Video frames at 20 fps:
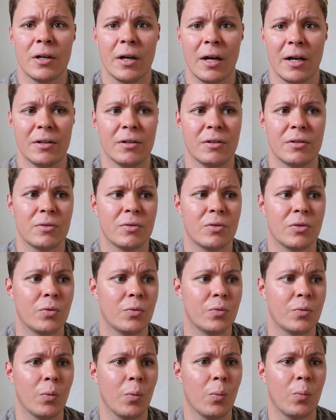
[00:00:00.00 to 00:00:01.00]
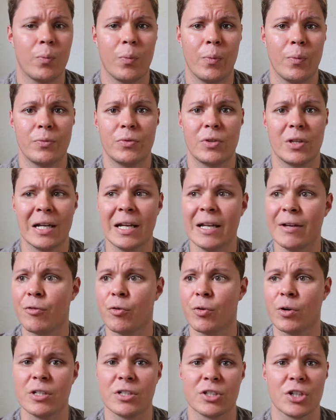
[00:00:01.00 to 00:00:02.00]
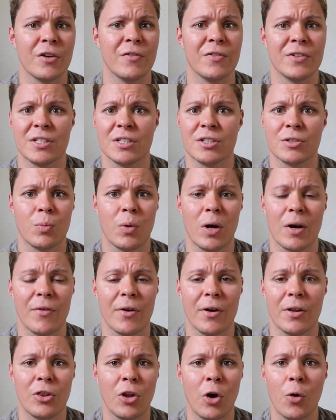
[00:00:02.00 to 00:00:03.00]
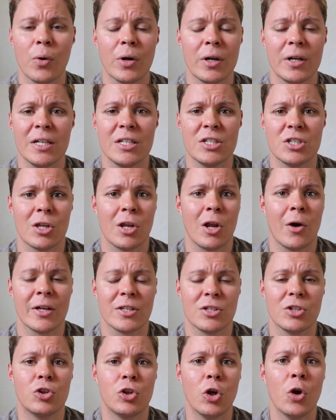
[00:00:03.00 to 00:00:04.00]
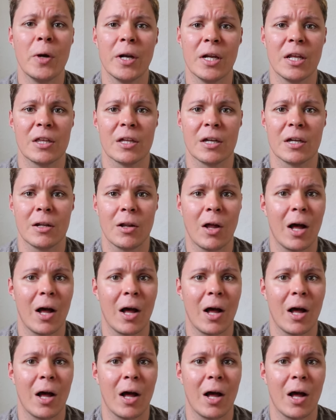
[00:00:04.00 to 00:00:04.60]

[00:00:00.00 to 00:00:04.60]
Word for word: and the delivery services and whatever, no one needs to know how to do anything.